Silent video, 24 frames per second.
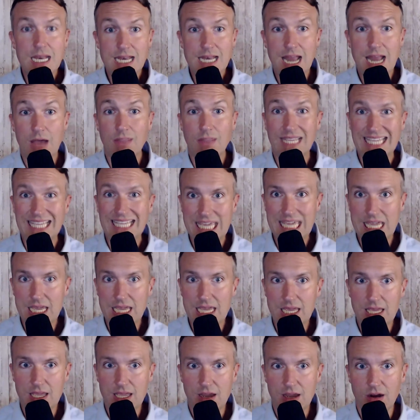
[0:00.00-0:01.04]
Now, the key
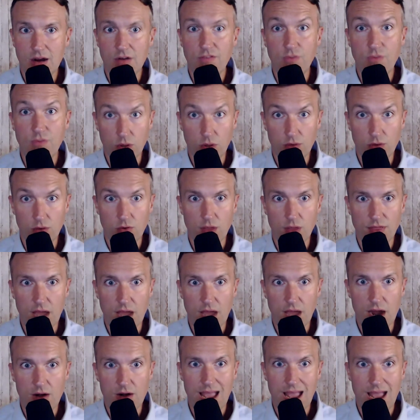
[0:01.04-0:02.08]
here for the Roth
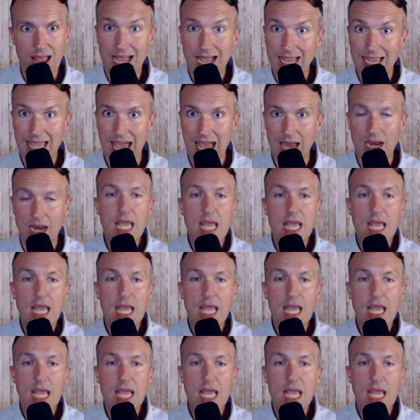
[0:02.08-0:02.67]
IRA, again,